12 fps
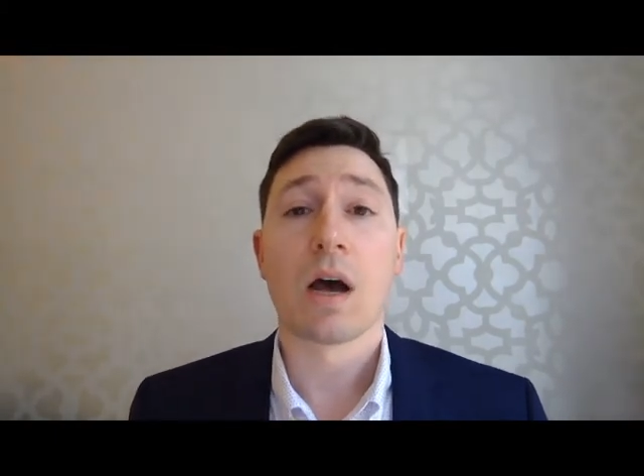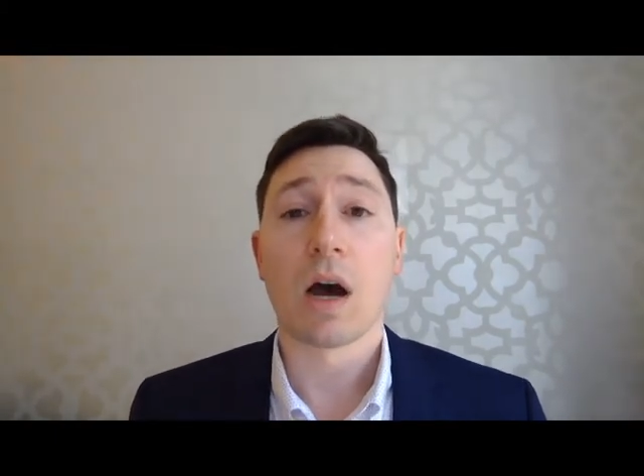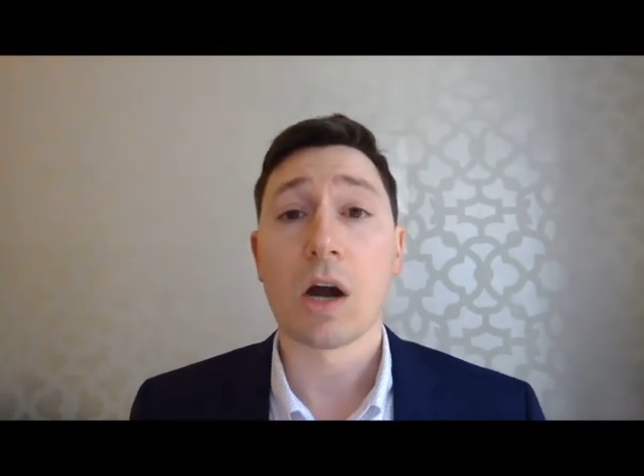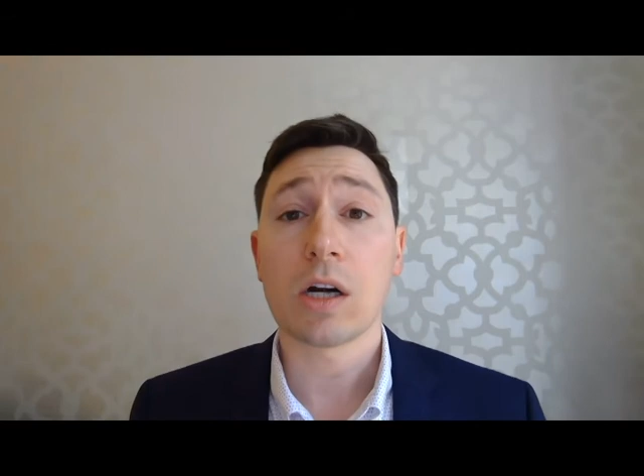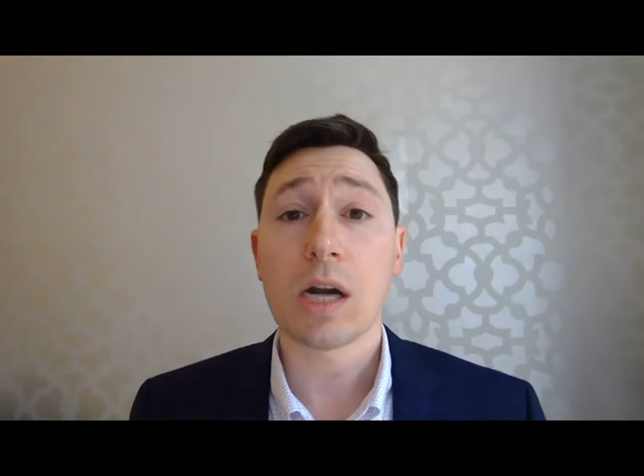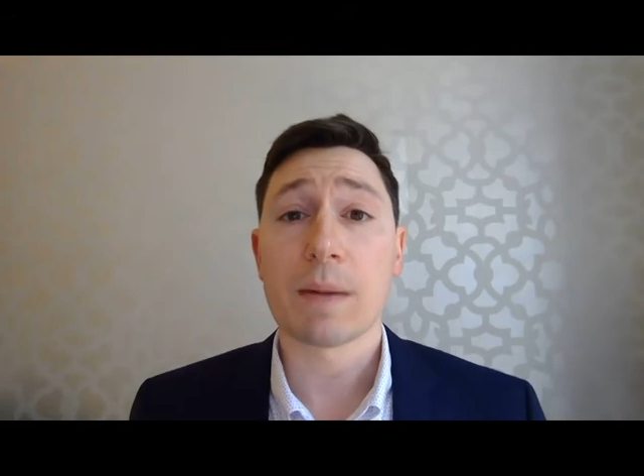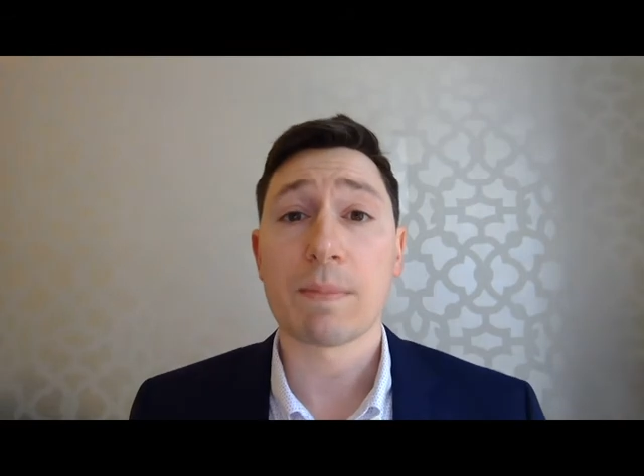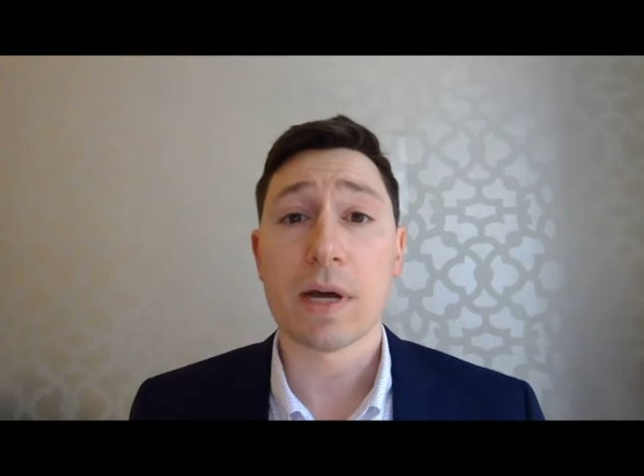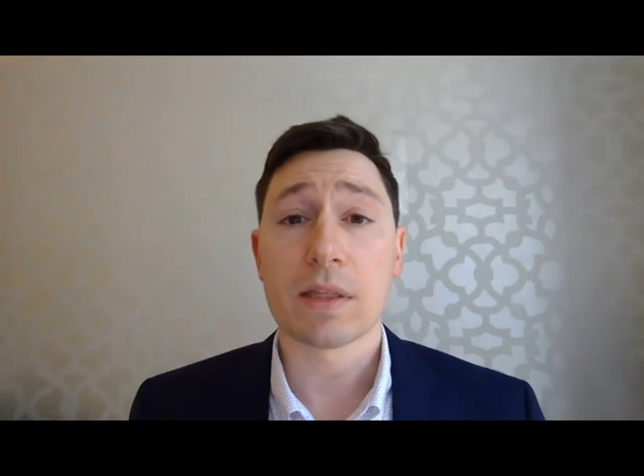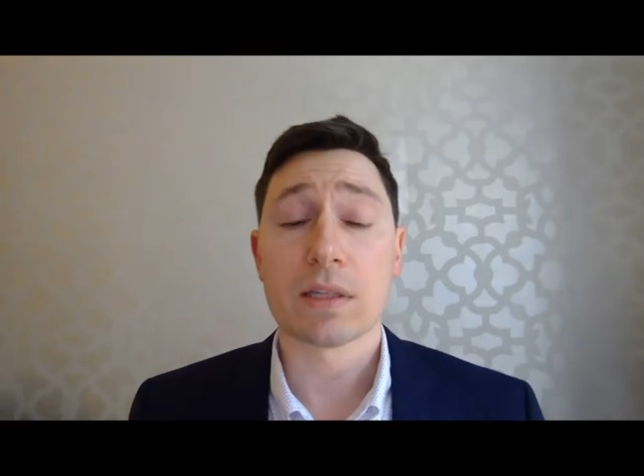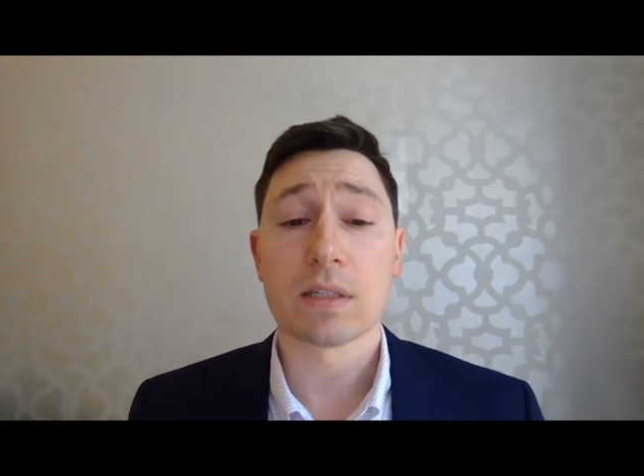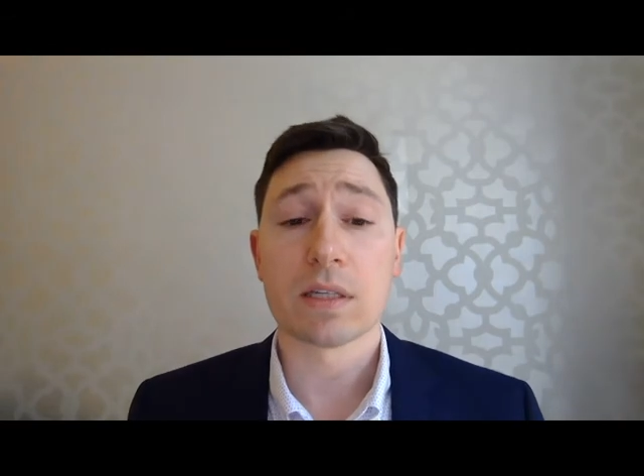Our
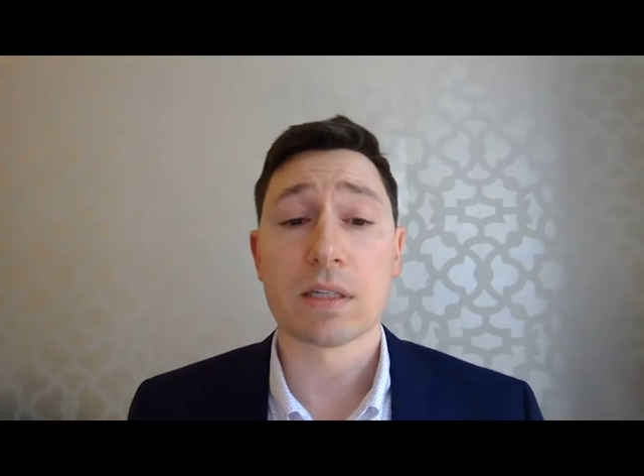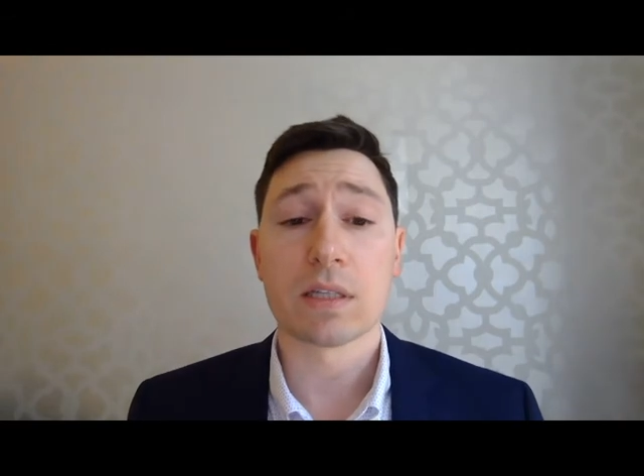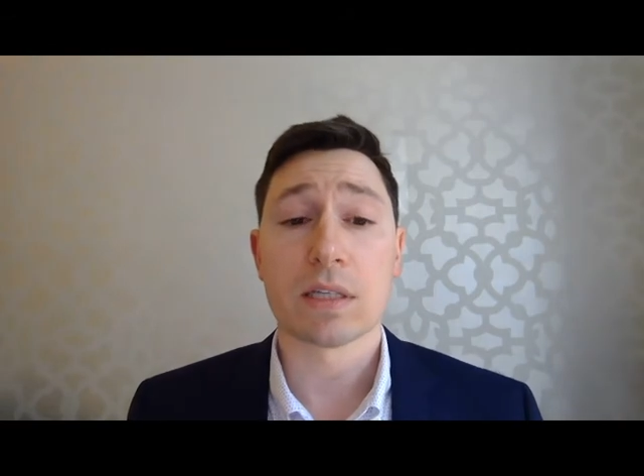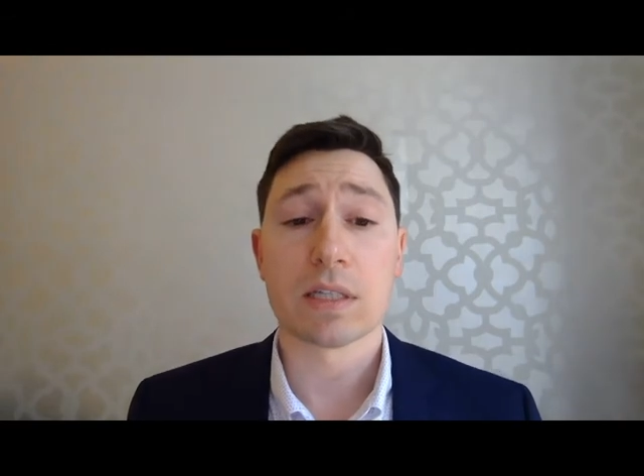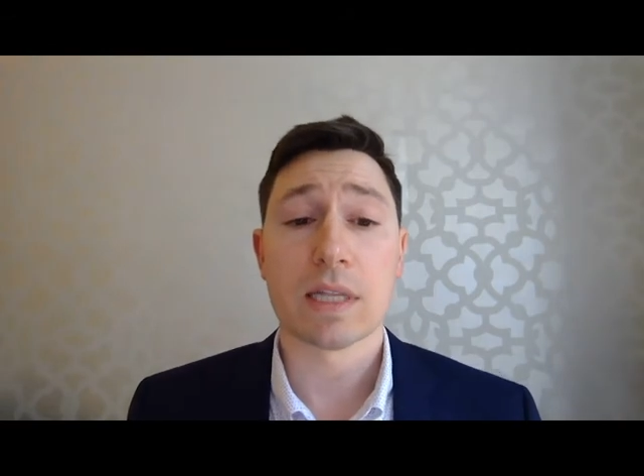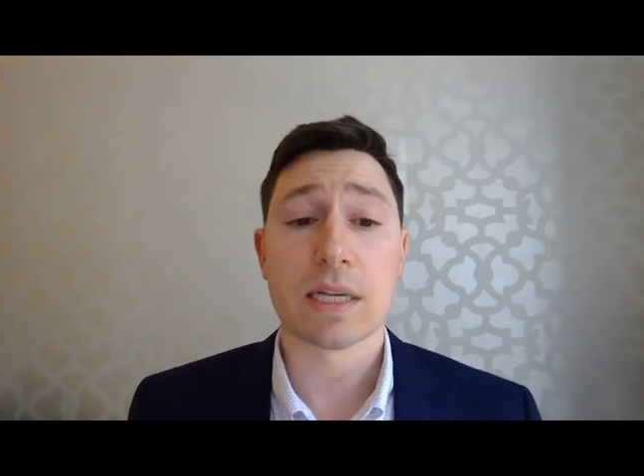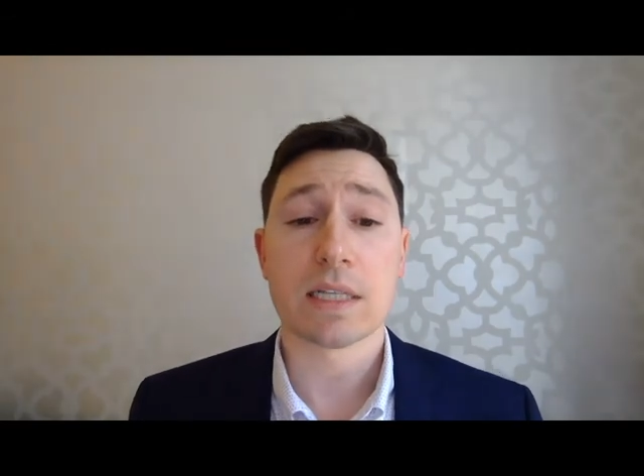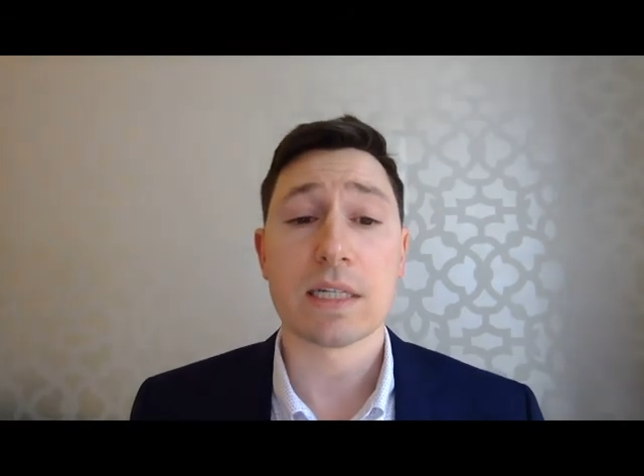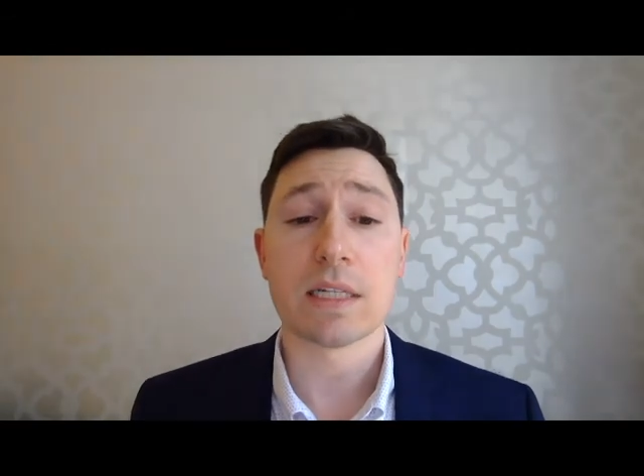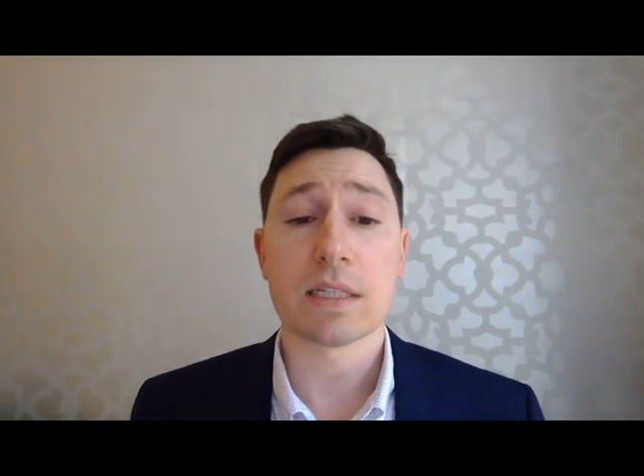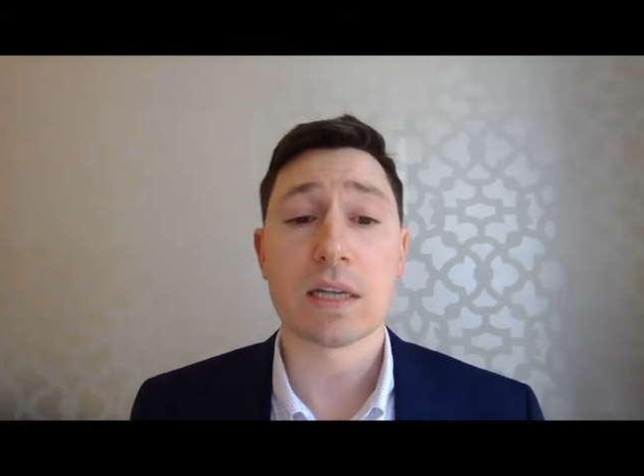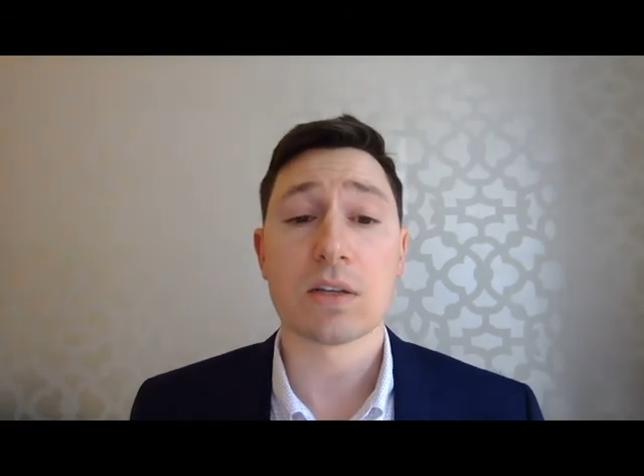hypothesis is that
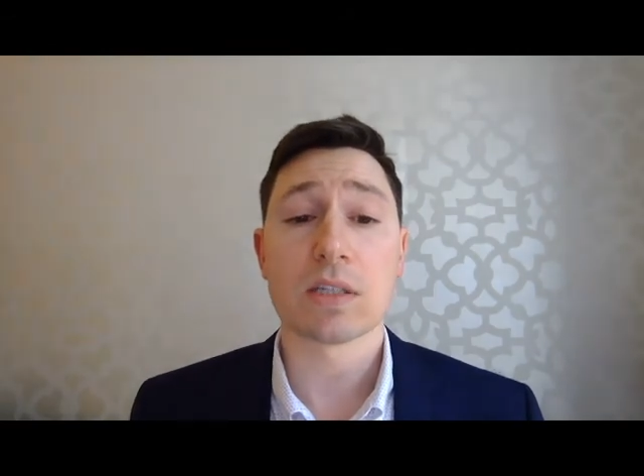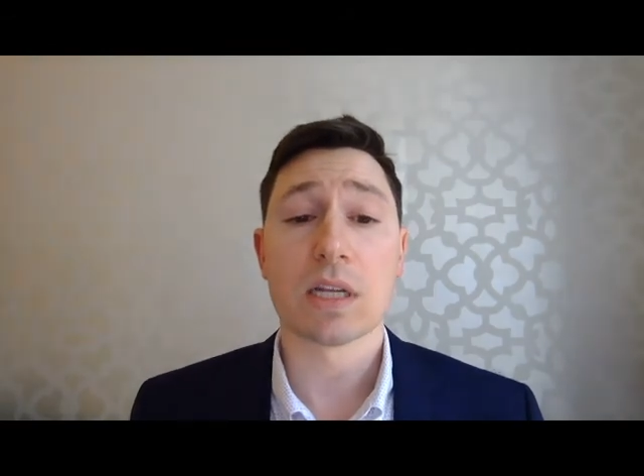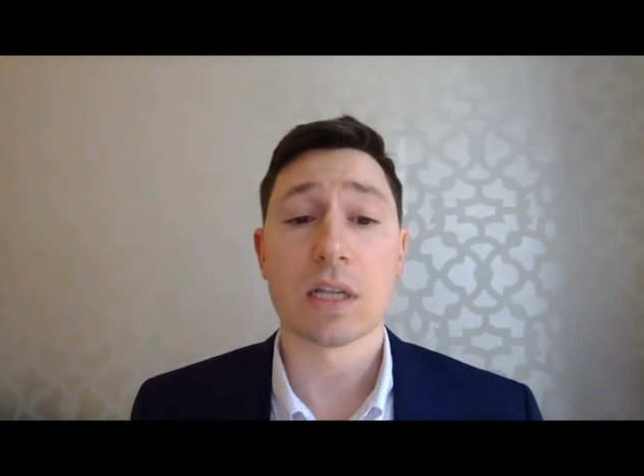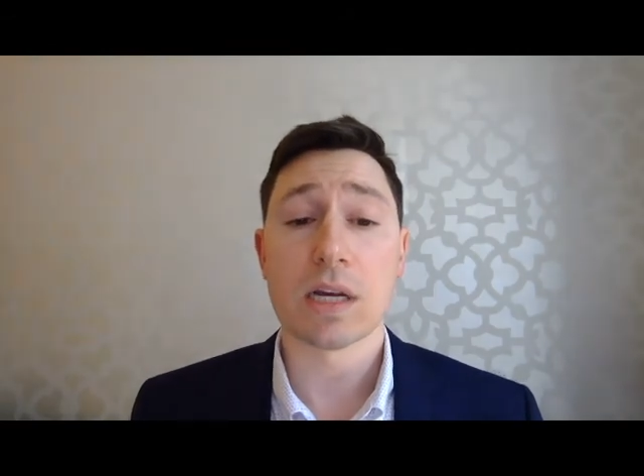T cells in